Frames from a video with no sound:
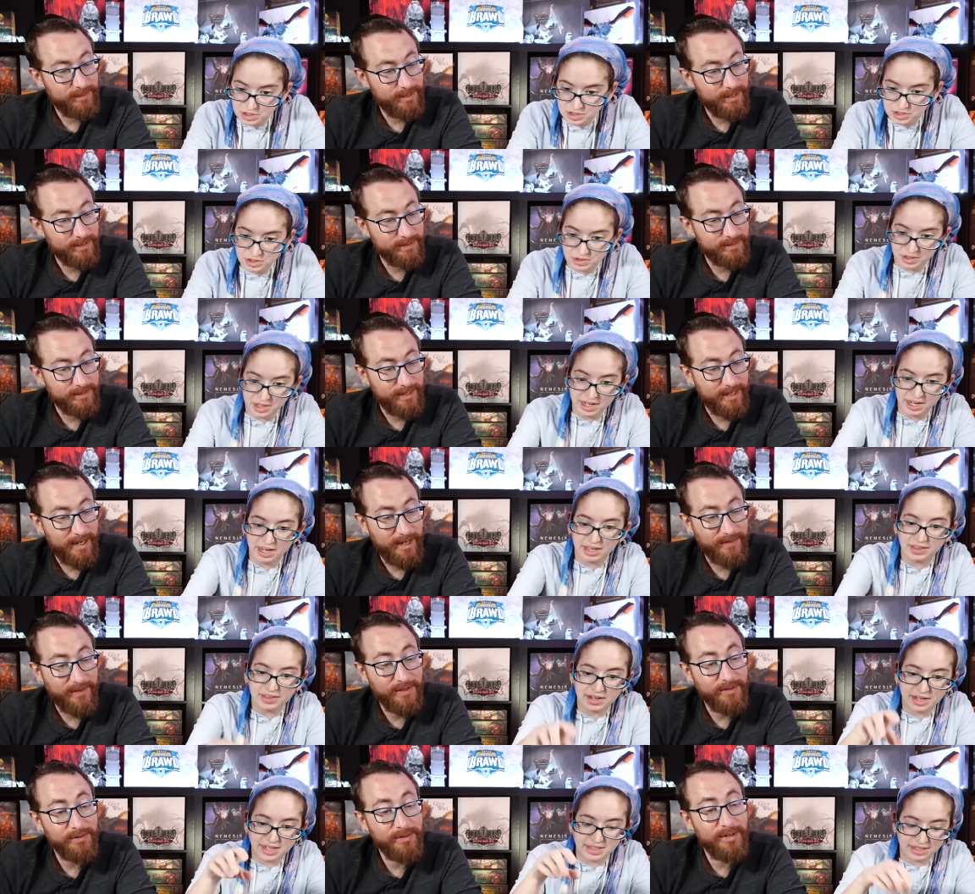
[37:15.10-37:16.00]
Speaker 1: which yes. is great, and,
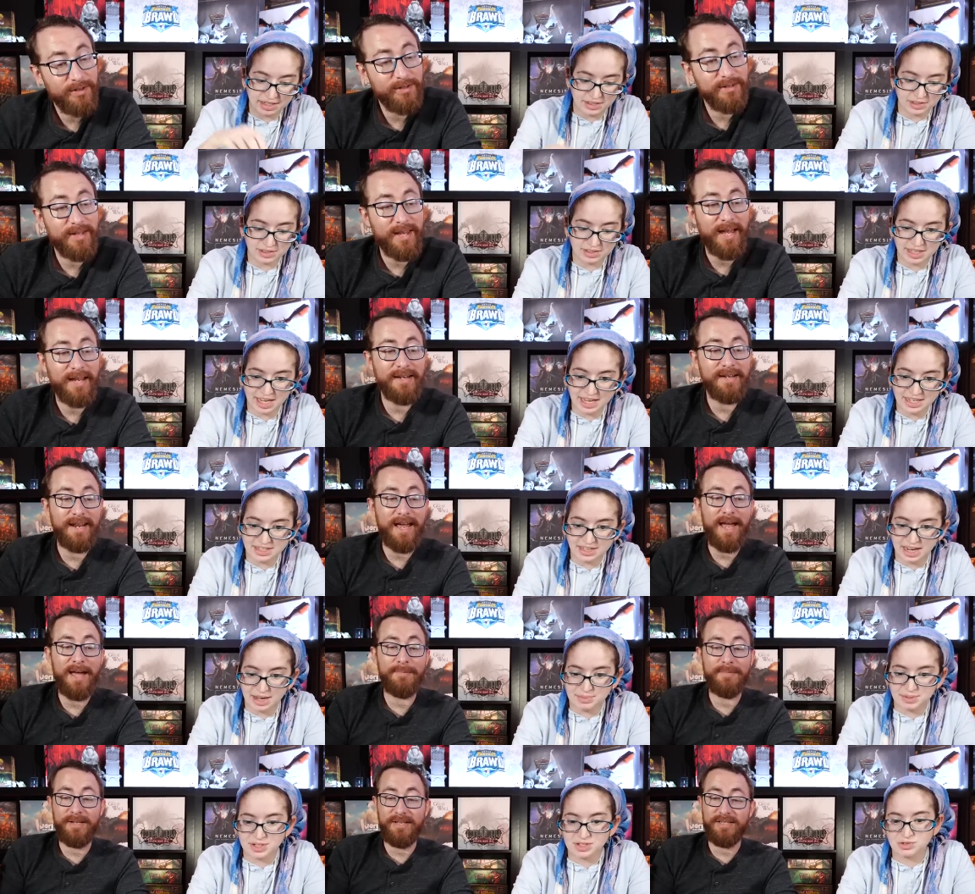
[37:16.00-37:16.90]
and then, I deal, deal 10,
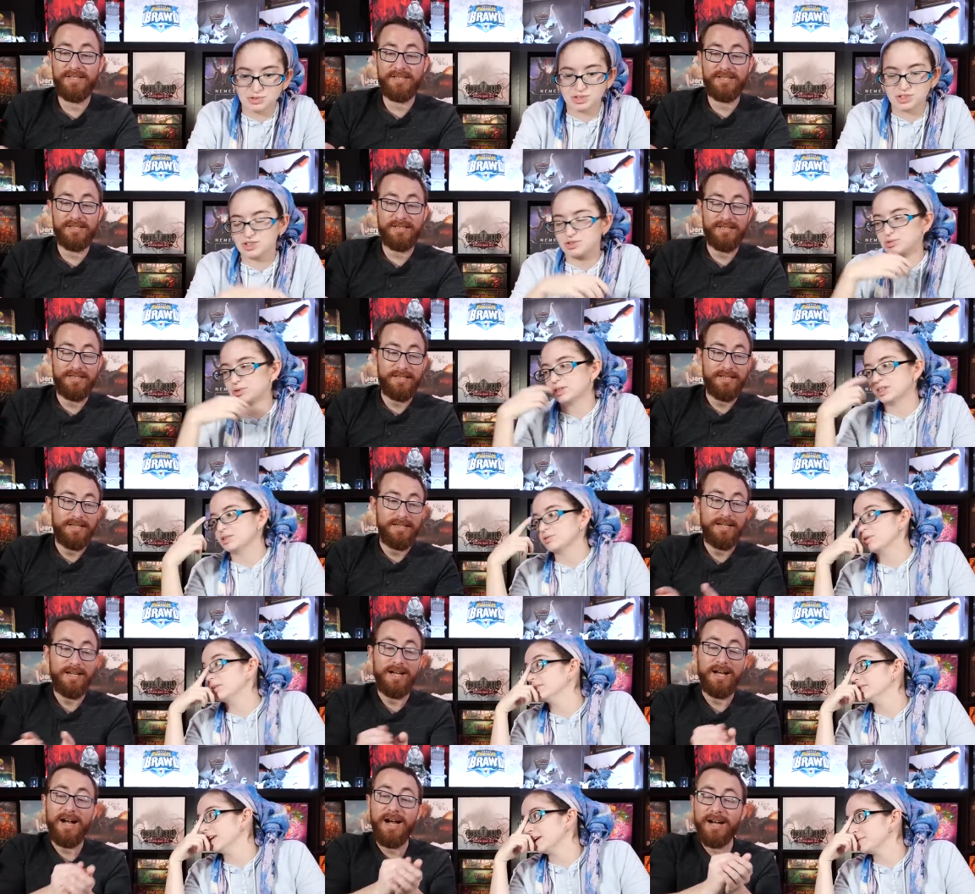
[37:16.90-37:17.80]
damage, damage, which is really
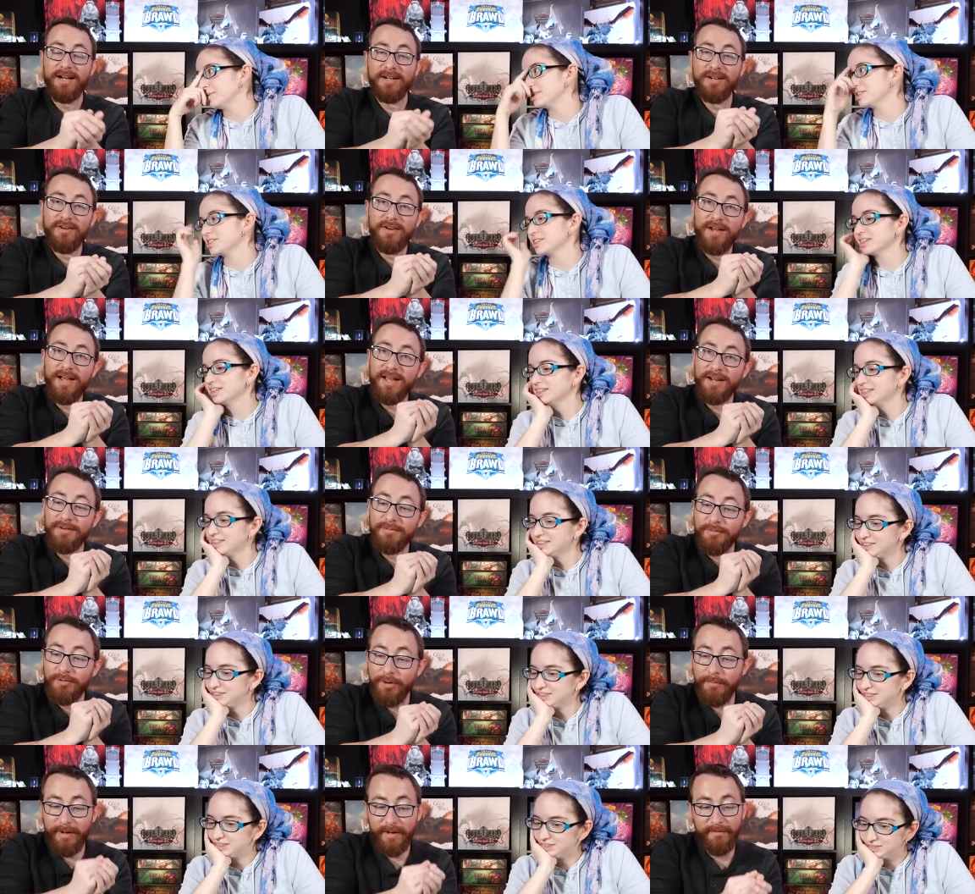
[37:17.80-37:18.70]
12.
Speaker 2: I'm going to go ahead and
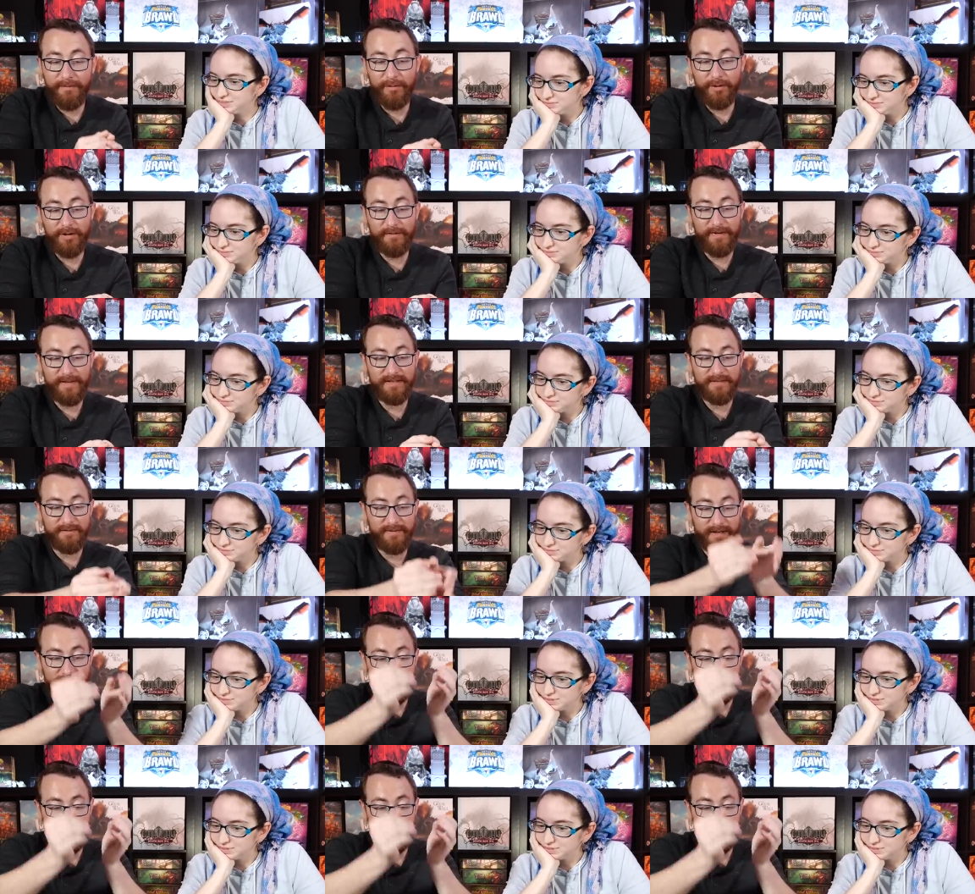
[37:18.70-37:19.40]
roll my four defensive